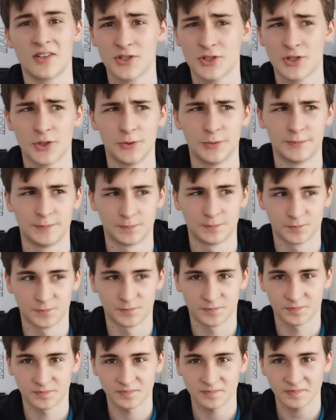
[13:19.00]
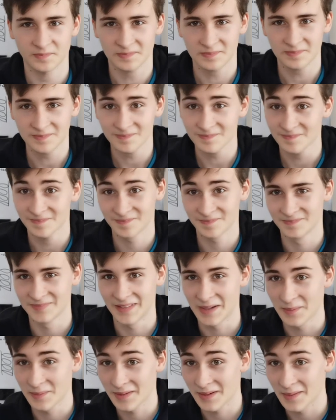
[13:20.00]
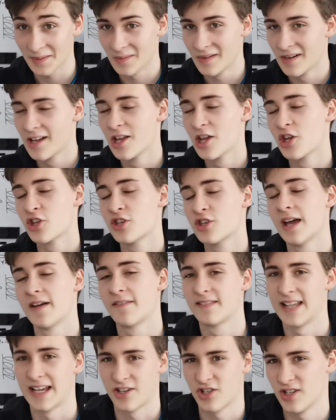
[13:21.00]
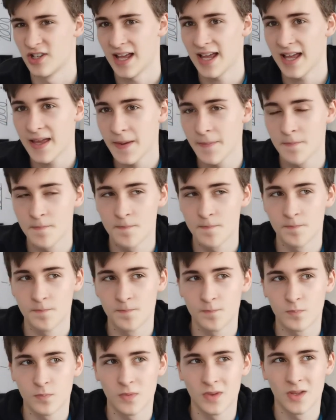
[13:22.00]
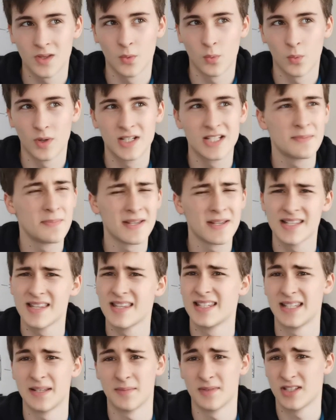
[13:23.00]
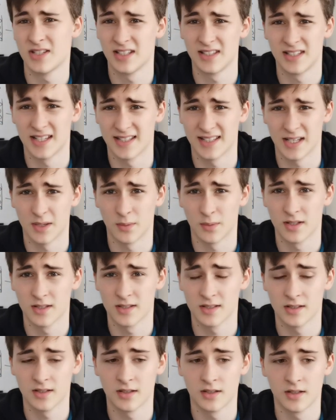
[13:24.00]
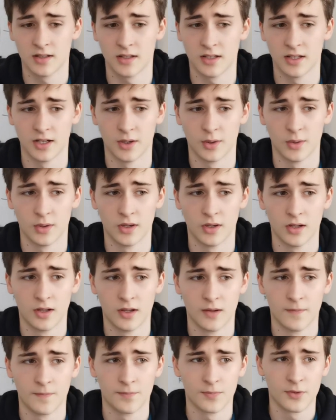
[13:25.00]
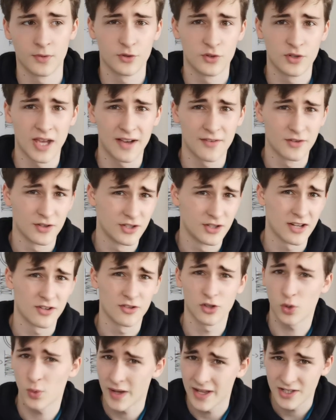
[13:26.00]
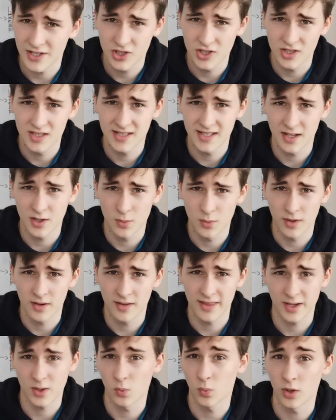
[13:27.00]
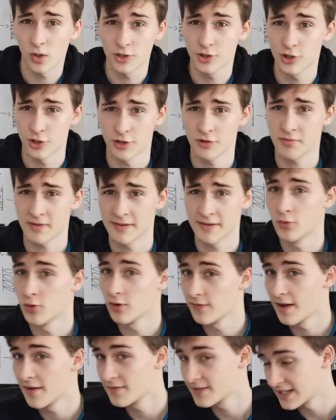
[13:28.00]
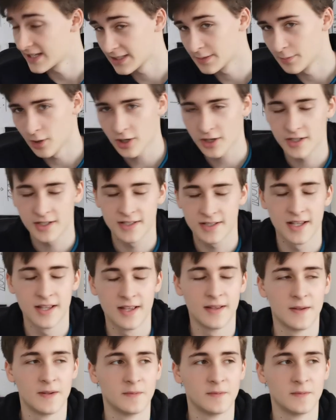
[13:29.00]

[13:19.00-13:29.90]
So here we go. You have section A, which is basically the same as GCSE was. You know, you have your general questions that are worth like 1, 2, 3, 4, 5, 6 marks.